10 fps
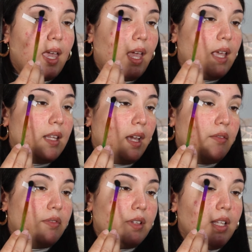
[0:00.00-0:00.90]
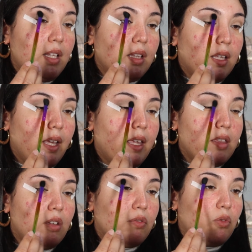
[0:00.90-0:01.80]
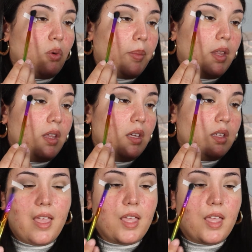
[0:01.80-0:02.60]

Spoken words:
and I really like their formula.